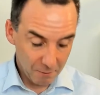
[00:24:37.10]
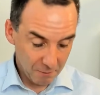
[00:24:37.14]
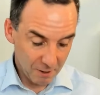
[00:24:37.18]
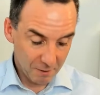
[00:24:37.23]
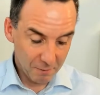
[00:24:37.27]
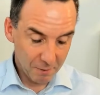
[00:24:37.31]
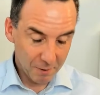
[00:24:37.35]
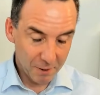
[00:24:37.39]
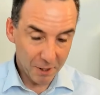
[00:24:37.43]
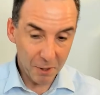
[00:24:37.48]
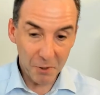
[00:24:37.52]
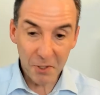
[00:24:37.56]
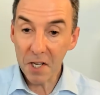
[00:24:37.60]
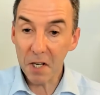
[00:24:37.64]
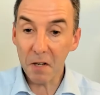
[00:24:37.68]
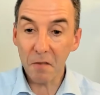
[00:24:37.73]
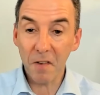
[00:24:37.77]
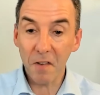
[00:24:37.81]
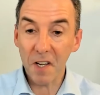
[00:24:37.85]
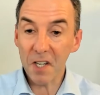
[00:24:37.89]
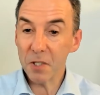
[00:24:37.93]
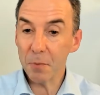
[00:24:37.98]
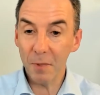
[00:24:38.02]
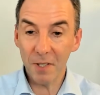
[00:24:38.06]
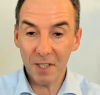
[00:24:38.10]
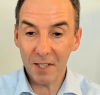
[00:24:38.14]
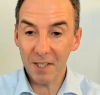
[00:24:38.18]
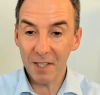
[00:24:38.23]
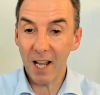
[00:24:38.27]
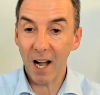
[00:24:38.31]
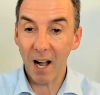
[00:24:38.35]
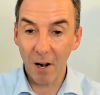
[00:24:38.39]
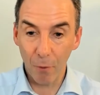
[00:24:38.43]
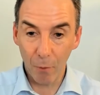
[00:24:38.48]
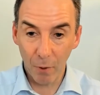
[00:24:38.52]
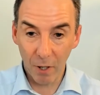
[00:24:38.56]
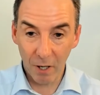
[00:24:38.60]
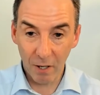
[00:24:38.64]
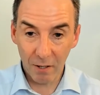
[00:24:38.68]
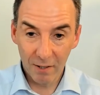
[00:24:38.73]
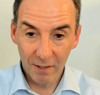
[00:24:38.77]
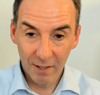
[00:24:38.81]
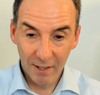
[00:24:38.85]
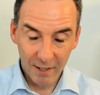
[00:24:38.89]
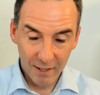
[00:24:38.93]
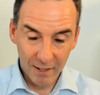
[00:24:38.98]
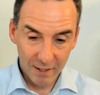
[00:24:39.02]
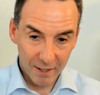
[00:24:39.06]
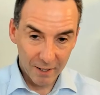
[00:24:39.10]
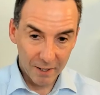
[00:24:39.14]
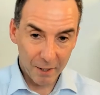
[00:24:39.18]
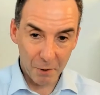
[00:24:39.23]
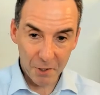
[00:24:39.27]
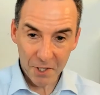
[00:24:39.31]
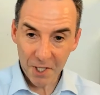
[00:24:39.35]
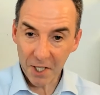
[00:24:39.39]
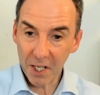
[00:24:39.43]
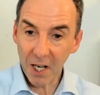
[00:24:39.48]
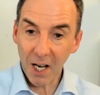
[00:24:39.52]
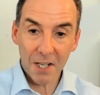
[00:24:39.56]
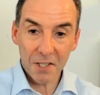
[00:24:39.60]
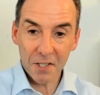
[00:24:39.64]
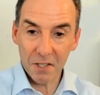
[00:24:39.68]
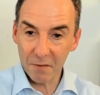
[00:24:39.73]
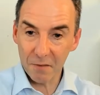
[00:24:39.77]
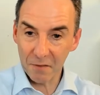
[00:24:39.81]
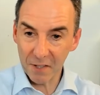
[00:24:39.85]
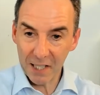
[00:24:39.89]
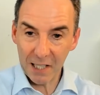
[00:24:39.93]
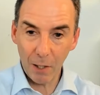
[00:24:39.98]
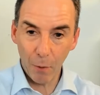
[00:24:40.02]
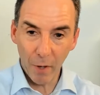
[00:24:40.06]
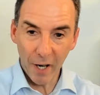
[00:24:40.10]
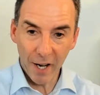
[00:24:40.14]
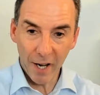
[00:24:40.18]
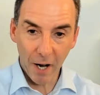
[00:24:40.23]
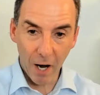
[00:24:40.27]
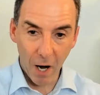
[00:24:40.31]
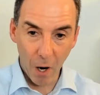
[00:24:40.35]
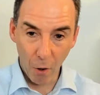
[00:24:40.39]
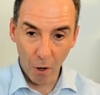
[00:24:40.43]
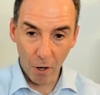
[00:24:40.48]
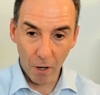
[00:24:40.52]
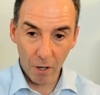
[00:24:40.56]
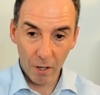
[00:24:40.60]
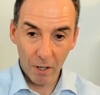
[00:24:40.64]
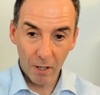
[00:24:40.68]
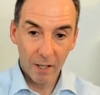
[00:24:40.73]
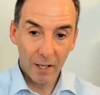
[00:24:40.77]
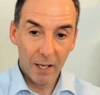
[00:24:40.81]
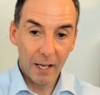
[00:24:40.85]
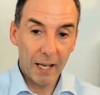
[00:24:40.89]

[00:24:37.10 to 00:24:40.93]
there's the investment in the hardware, there's the cost of kilowatt hour,